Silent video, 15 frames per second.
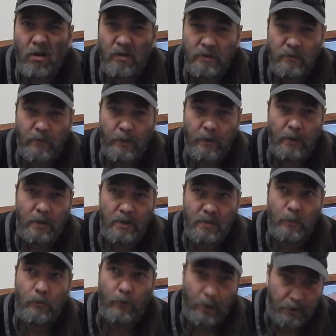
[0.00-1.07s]
She's very
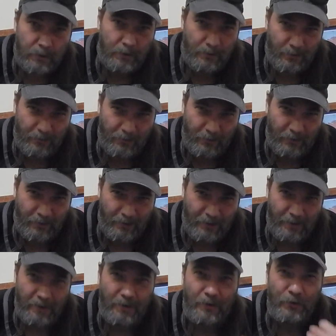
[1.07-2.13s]
inspirational
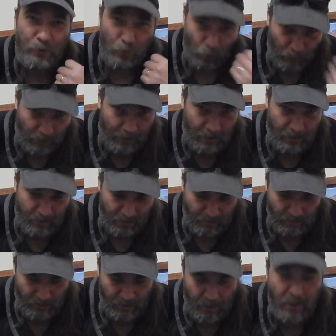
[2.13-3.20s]
to me,
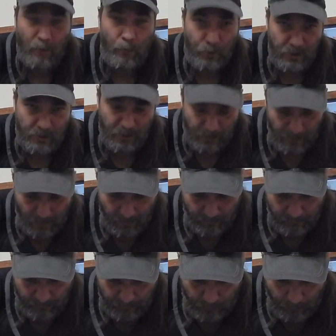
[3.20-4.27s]
and I appreciate that
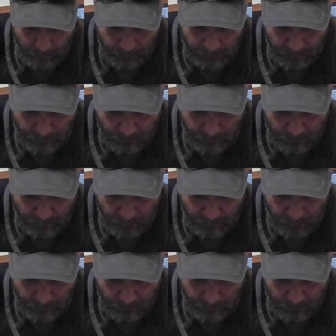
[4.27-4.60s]
very much.